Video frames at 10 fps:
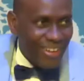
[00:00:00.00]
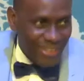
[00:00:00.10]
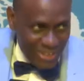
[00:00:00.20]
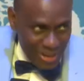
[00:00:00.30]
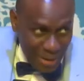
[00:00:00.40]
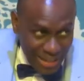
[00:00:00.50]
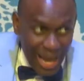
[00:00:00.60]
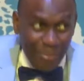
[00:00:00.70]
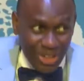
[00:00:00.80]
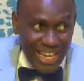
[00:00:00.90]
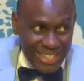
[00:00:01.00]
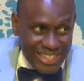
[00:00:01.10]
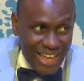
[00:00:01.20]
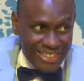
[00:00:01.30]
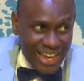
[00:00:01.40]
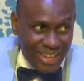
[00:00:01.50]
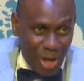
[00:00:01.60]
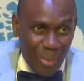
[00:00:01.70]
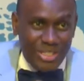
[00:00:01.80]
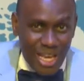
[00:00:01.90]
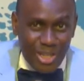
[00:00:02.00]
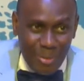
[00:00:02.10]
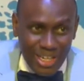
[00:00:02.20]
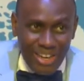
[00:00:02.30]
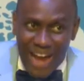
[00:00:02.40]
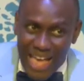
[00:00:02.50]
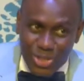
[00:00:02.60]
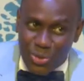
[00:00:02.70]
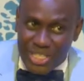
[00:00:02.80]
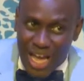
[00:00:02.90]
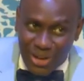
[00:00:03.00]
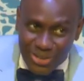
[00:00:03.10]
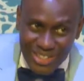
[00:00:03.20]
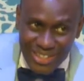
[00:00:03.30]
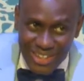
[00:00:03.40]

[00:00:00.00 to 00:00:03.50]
The Madam understands that. Come on, tell somebody, rice without.